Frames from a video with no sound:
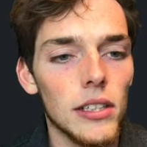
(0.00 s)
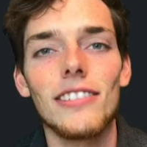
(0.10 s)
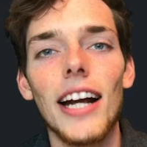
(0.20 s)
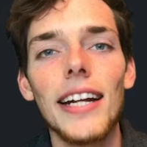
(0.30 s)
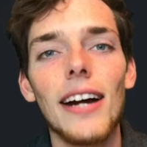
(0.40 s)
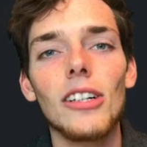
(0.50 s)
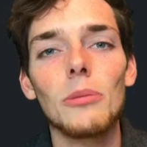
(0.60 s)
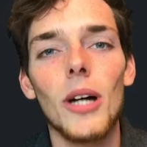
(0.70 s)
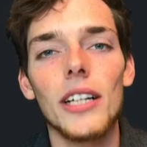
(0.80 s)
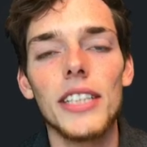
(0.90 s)
Right now in
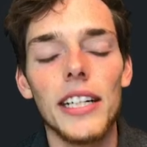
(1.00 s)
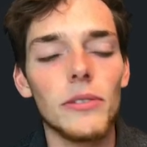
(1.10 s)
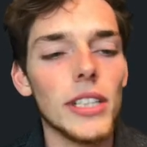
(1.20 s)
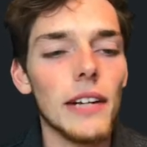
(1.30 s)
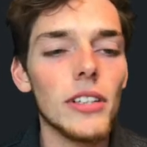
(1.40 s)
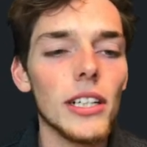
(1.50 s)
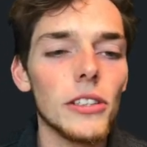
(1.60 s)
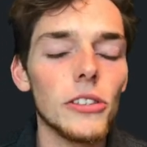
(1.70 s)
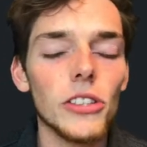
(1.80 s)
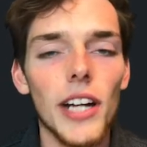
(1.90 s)
our project, whenever a
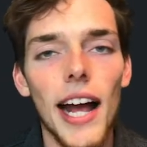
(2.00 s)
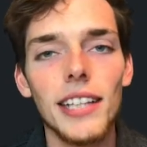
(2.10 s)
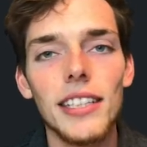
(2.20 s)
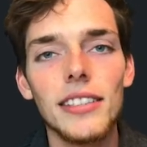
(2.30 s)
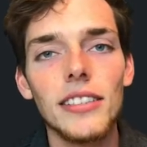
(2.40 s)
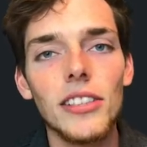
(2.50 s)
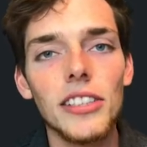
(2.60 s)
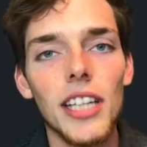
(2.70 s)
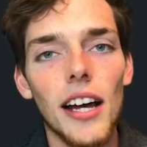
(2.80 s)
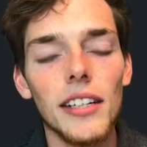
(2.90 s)
user accesses
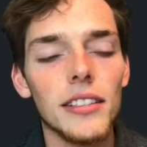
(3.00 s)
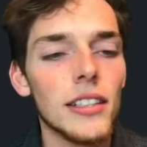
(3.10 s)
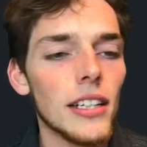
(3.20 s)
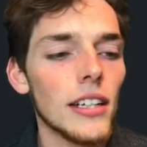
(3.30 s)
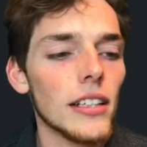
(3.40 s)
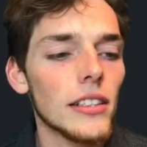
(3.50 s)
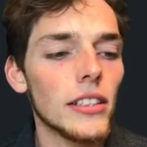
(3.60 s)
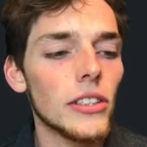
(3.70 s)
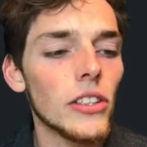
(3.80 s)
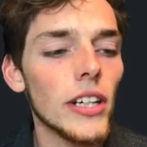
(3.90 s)
our site,
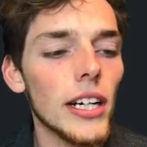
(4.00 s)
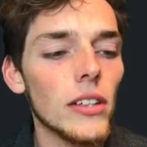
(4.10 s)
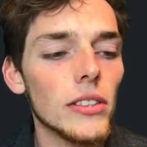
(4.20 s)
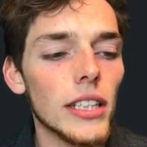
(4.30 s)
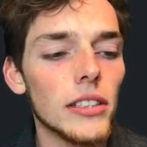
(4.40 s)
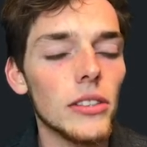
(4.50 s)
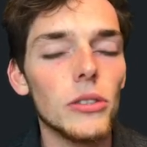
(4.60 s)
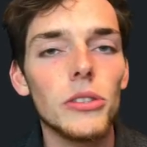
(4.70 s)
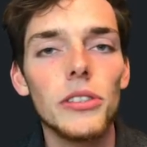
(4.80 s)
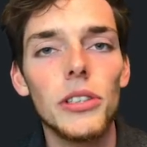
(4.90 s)
the U R L that the
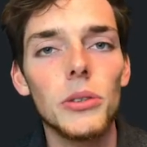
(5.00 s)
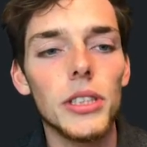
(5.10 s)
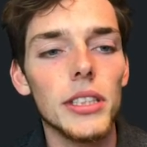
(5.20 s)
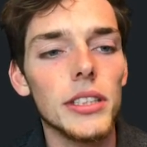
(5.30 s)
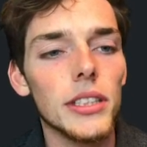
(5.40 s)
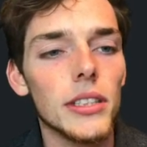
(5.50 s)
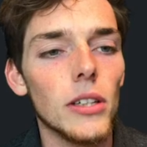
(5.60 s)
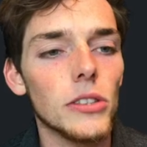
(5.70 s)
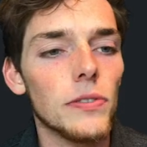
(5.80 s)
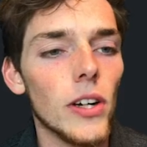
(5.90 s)
user uses
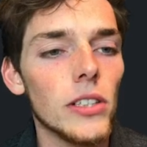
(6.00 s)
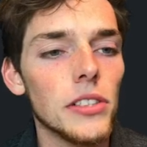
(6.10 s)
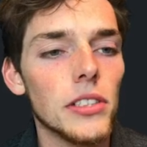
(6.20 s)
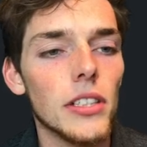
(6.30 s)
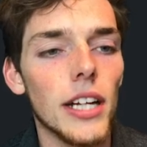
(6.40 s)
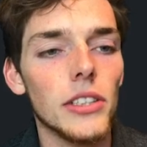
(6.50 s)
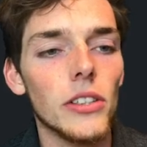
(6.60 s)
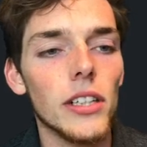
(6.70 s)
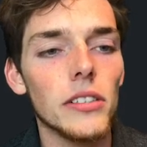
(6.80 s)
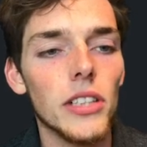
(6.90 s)
goes first to that
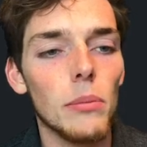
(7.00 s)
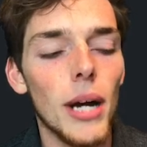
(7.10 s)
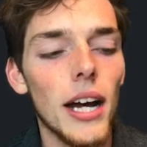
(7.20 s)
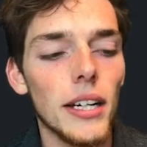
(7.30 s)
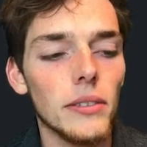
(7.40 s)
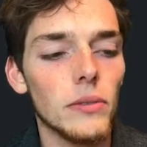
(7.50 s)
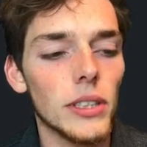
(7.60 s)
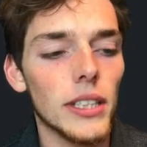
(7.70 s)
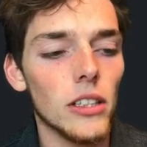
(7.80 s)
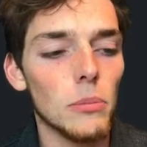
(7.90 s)
U R Ls dot P Y
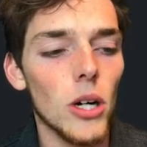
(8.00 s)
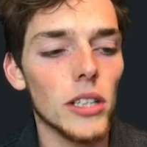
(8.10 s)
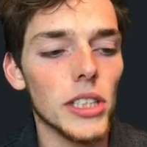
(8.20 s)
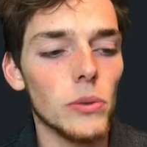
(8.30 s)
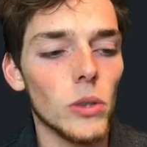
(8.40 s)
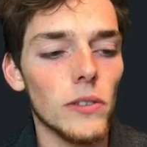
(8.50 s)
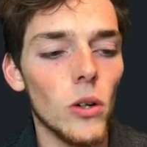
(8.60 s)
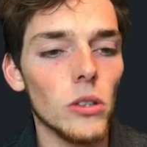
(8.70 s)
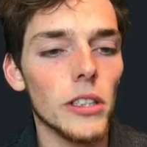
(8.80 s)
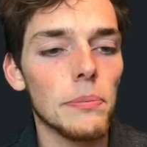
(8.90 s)
within our project one
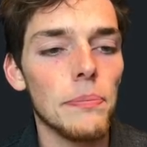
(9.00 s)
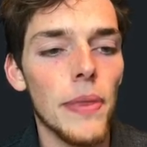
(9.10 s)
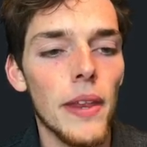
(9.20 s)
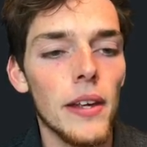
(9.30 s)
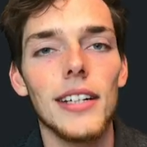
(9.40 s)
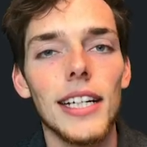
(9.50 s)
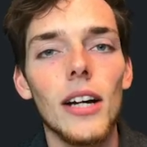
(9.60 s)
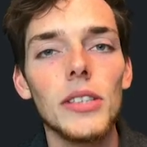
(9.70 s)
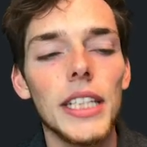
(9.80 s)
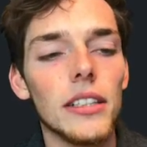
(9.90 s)
folder. It
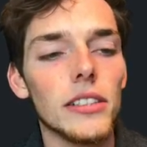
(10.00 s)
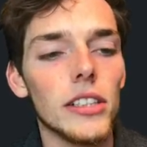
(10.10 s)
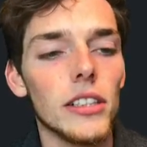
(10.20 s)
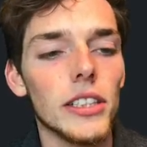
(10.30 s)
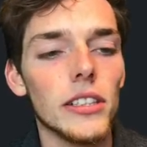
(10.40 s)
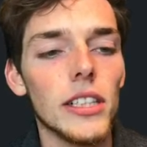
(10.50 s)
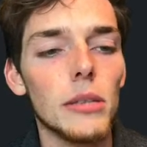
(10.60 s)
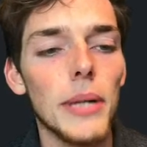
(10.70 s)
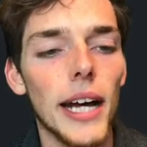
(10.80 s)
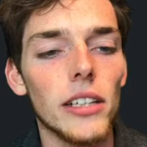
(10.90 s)
goes here to our U R
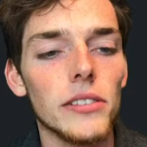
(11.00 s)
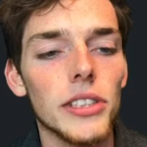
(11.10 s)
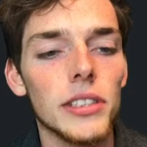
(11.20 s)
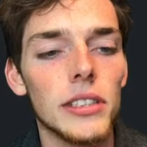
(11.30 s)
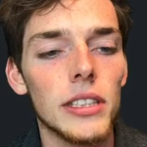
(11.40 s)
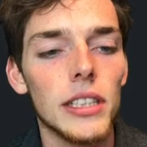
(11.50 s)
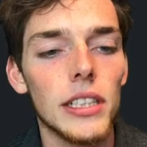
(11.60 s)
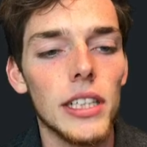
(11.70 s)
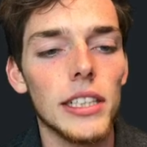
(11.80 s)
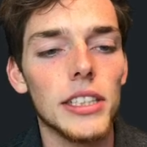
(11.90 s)
L patterns
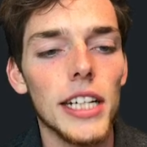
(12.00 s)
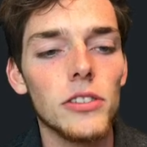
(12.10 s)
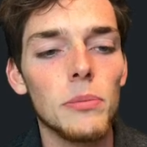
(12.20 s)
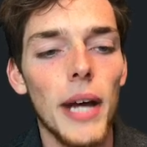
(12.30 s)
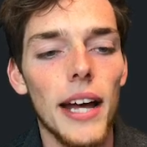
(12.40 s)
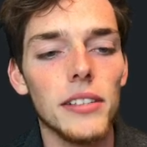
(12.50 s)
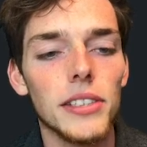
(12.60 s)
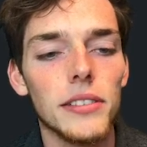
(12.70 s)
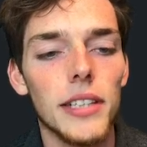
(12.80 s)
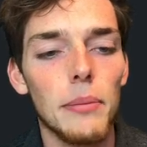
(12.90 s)
and checks for
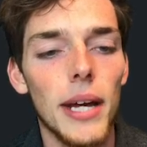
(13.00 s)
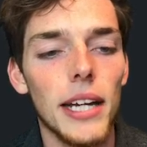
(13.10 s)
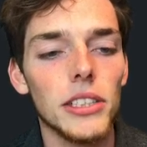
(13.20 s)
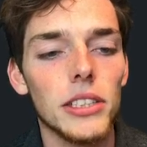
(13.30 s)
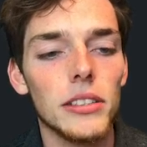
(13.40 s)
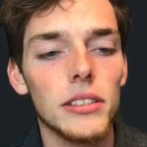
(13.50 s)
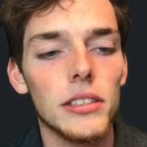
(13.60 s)
paths that match.